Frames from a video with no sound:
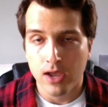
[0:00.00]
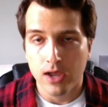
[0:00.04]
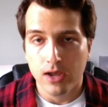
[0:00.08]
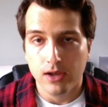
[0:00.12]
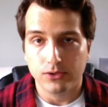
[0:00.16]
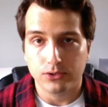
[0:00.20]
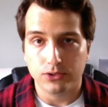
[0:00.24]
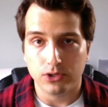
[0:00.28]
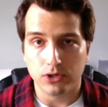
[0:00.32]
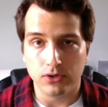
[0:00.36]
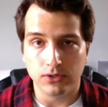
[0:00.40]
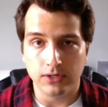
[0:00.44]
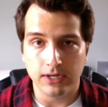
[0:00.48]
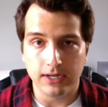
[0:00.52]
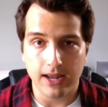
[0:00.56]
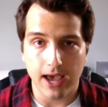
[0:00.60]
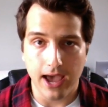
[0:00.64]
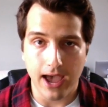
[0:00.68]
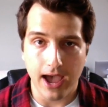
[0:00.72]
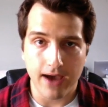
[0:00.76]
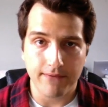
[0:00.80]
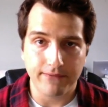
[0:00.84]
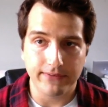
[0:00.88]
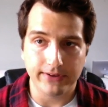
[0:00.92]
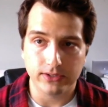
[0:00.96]
So you need to
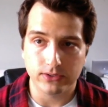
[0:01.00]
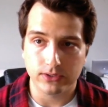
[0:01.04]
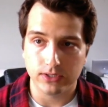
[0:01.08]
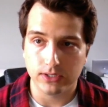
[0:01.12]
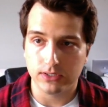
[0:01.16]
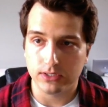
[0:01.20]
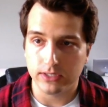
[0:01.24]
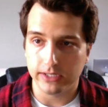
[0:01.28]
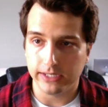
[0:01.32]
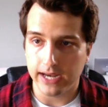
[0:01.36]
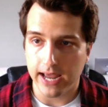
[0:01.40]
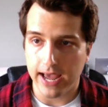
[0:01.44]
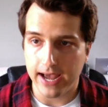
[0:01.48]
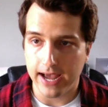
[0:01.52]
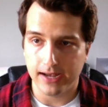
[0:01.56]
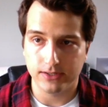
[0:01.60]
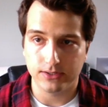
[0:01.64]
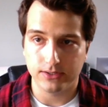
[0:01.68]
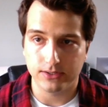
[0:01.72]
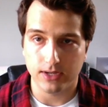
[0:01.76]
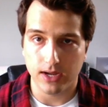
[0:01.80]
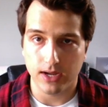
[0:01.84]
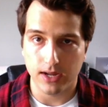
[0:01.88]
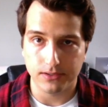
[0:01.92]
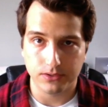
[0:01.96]
have existing
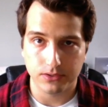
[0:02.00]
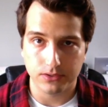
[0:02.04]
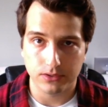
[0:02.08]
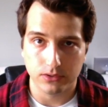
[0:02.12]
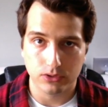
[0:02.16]
assets.